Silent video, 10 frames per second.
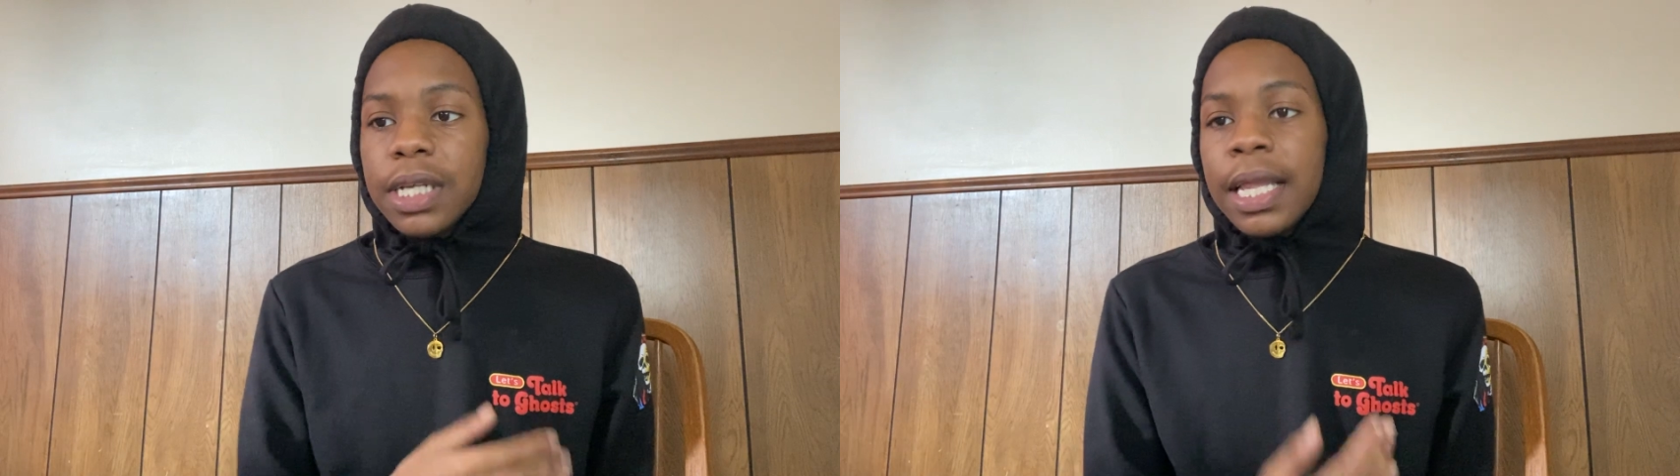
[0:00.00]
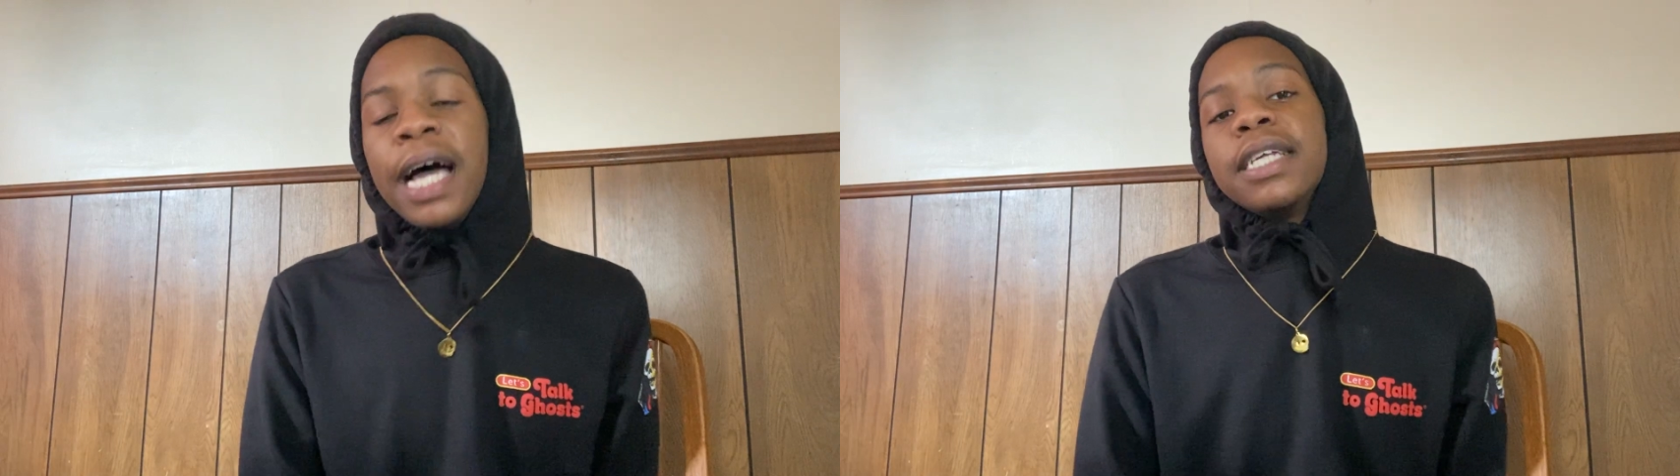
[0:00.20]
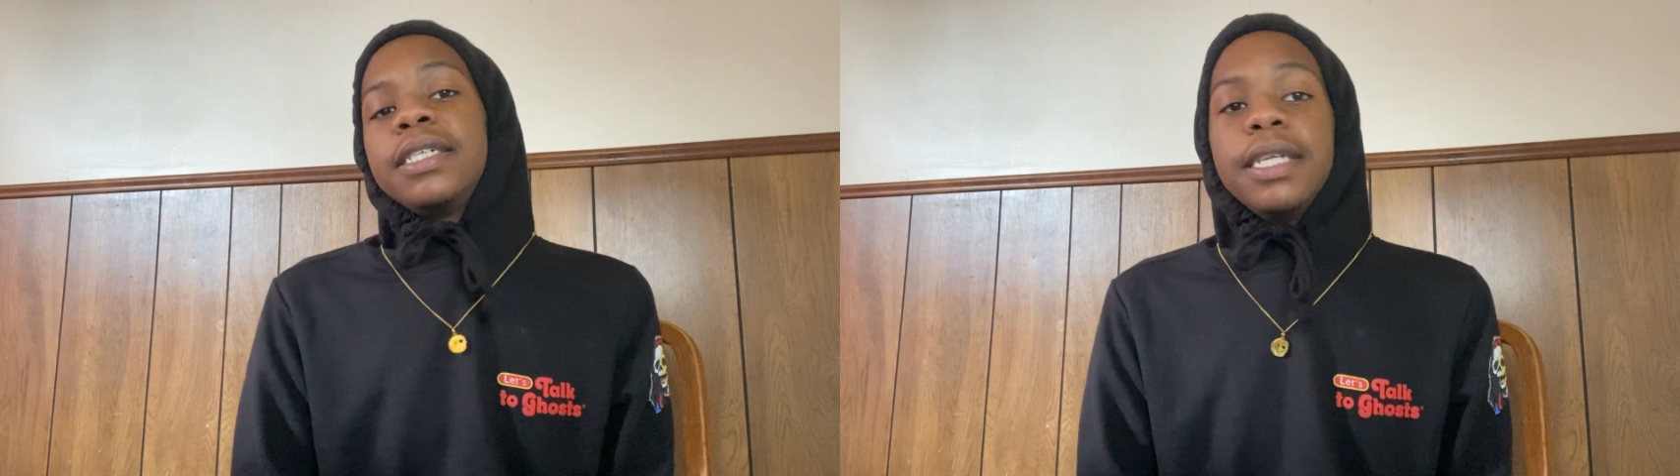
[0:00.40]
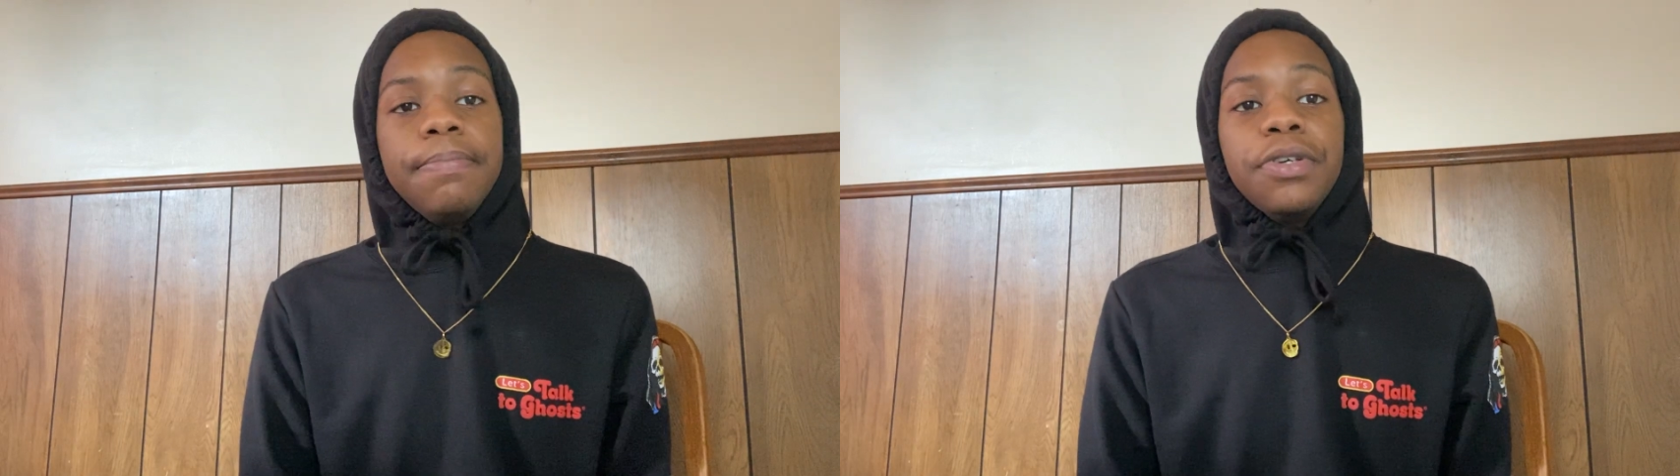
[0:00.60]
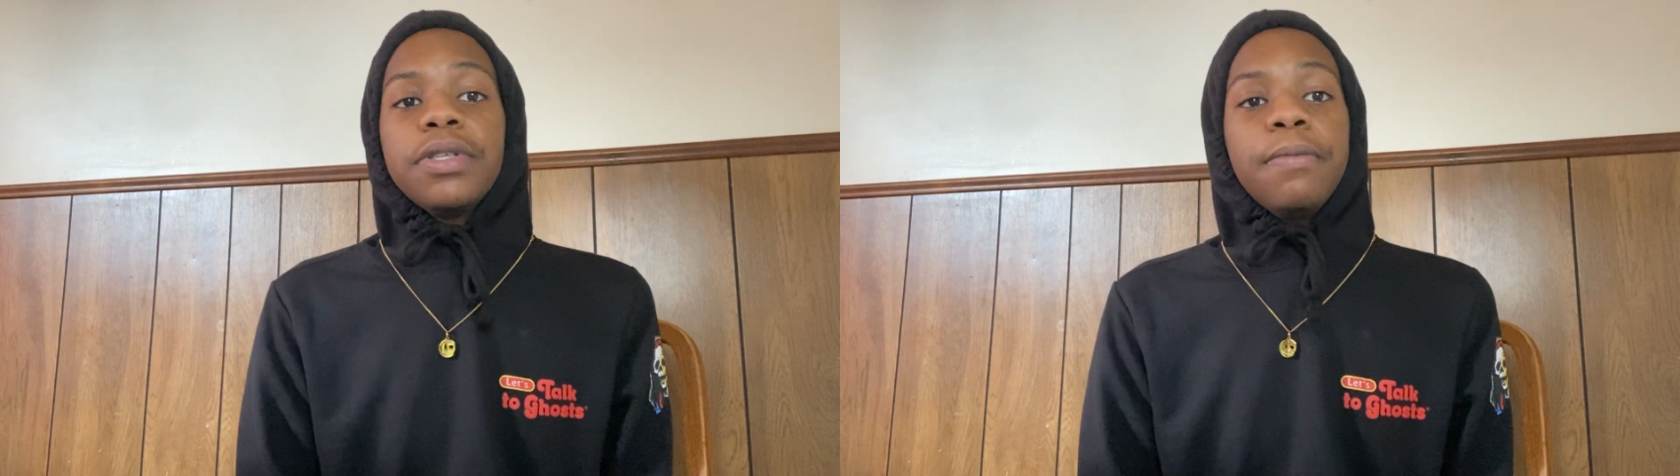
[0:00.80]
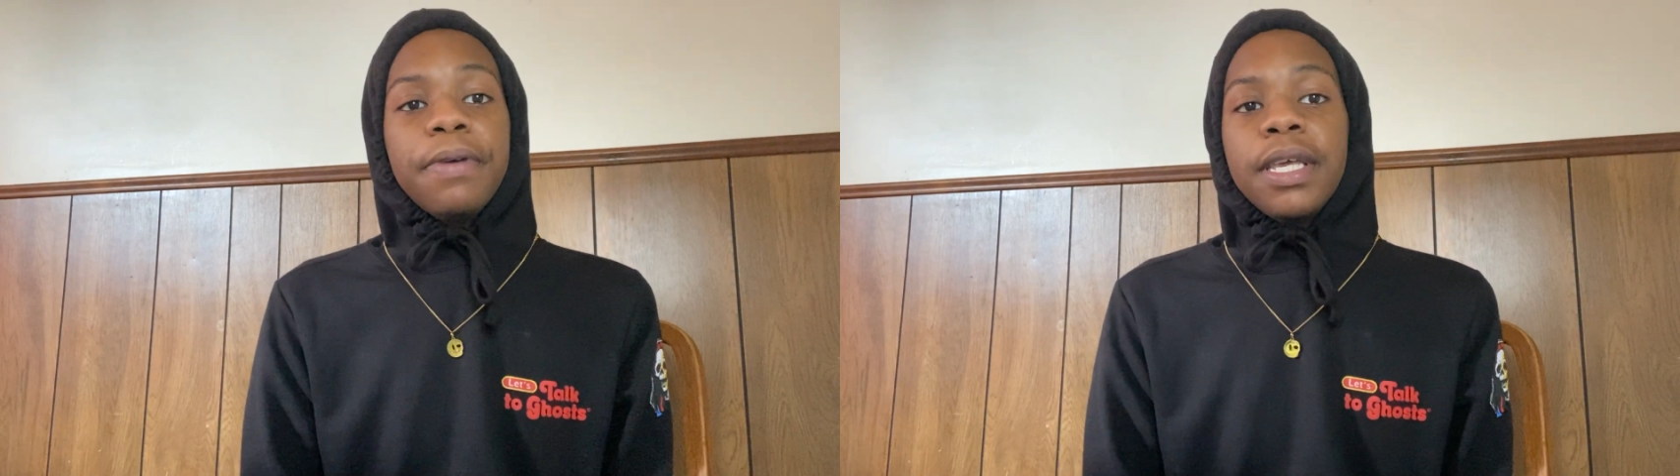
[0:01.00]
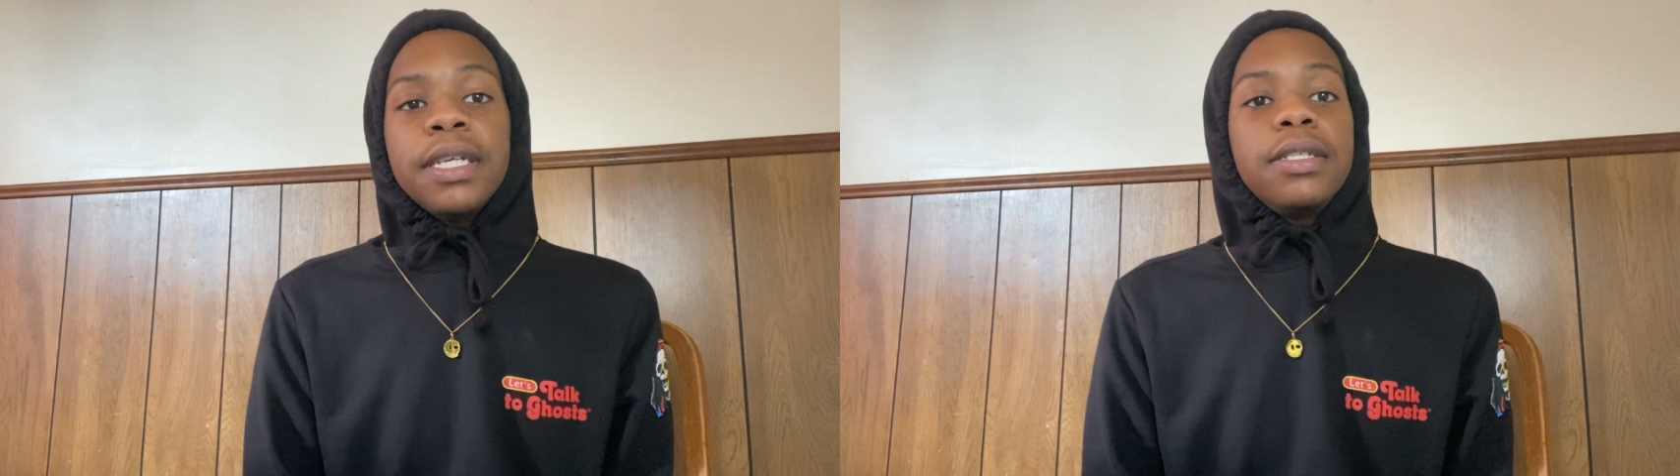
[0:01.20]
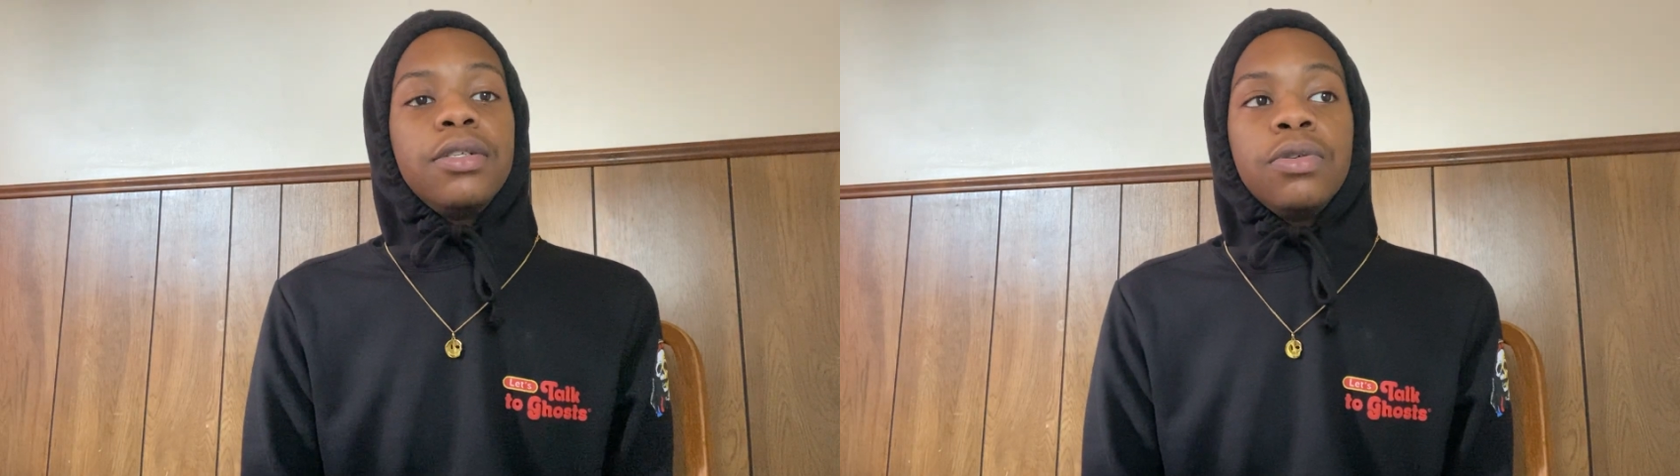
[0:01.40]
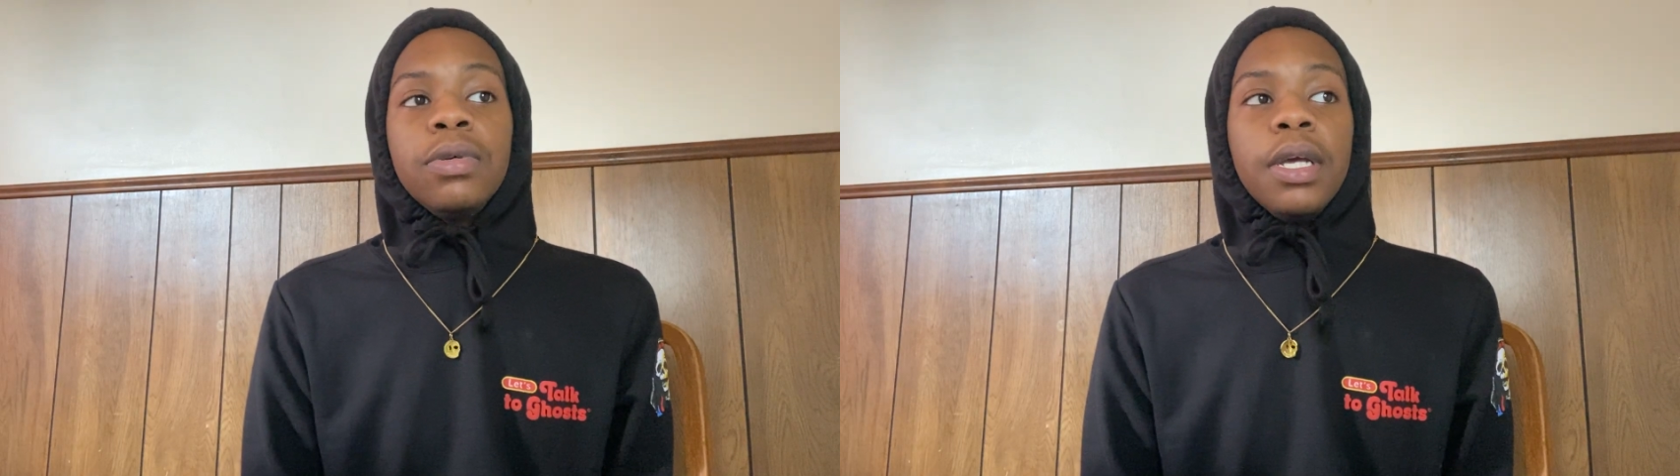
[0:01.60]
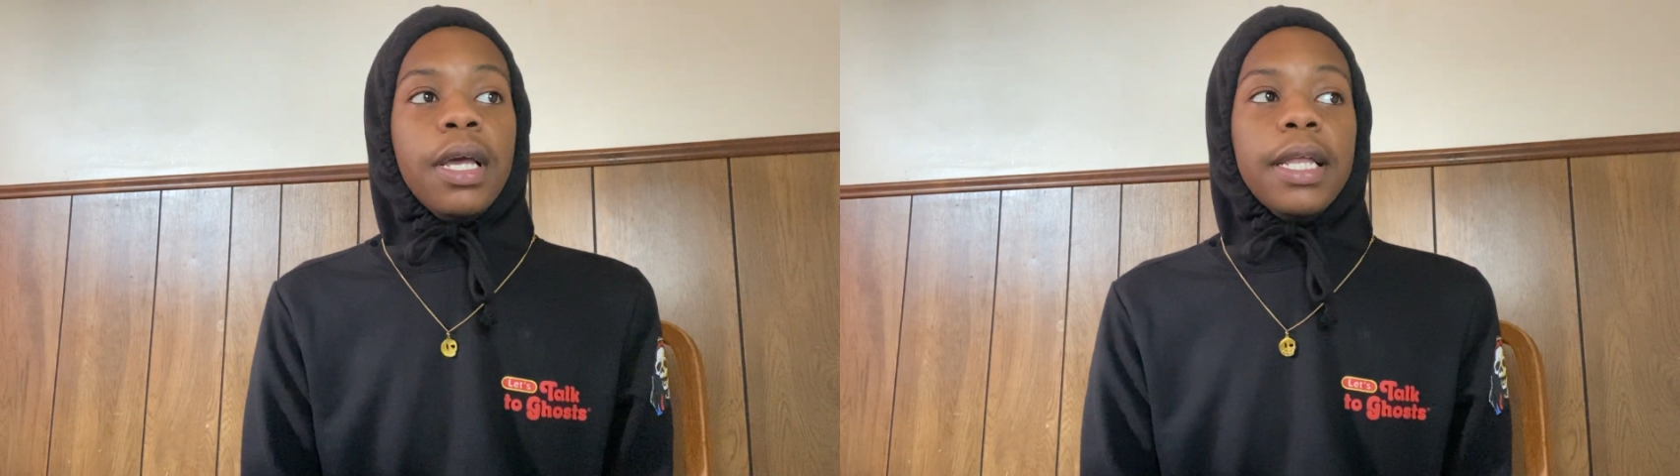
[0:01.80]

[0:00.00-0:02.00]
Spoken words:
a lot of shit built up against you